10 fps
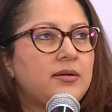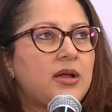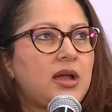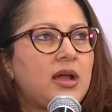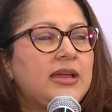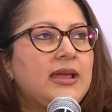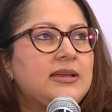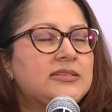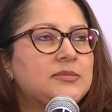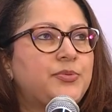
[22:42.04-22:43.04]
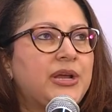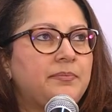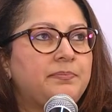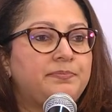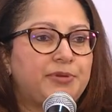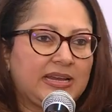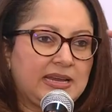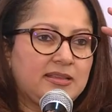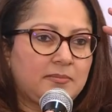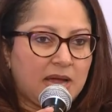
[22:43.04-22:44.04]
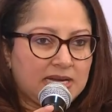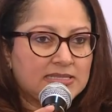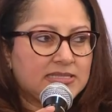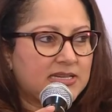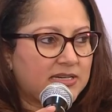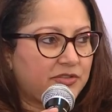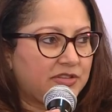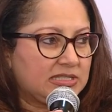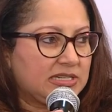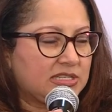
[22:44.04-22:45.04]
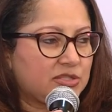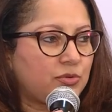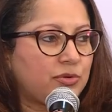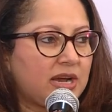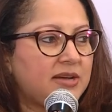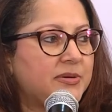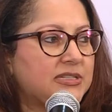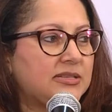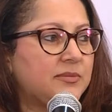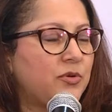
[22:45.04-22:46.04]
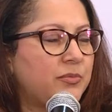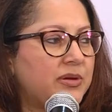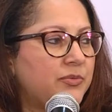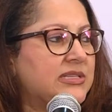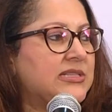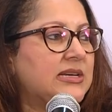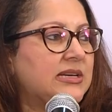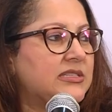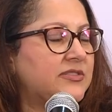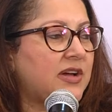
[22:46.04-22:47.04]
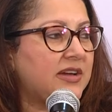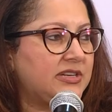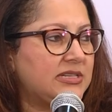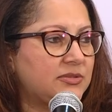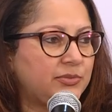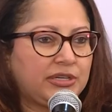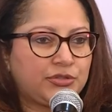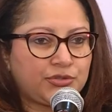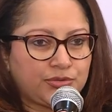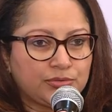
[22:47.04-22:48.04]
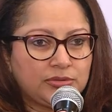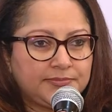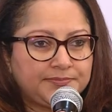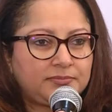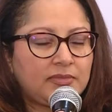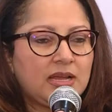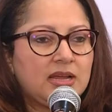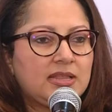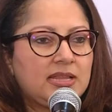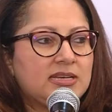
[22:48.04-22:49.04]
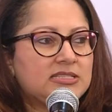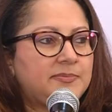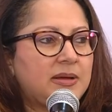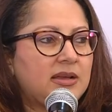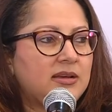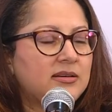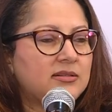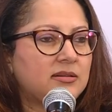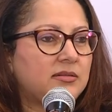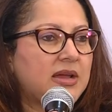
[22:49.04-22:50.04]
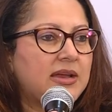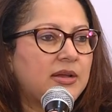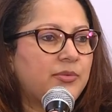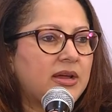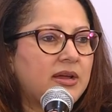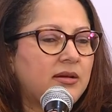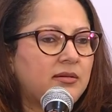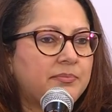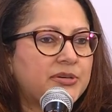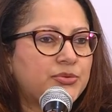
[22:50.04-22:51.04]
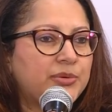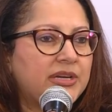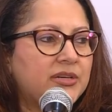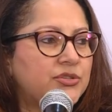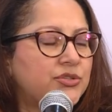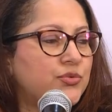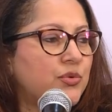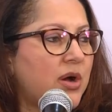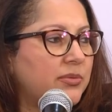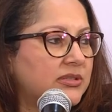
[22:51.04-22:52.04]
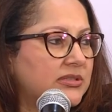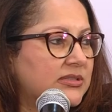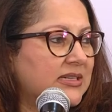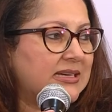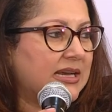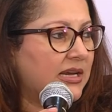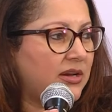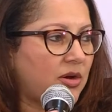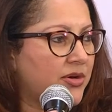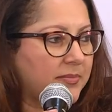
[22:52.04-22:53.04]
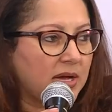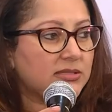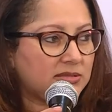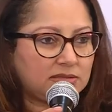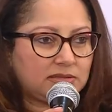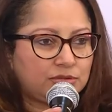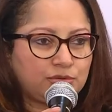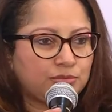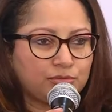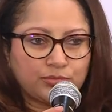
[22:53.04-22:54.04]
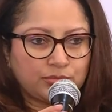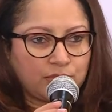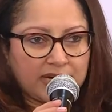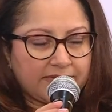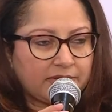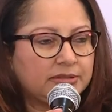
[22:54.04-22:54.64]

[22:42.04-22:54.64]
Again, it's breaking the mindset of the status quo, right? Because at the moment, we send kids 5 days a week to school. They spend anywhere between 2 hours a day on a bus to whatever.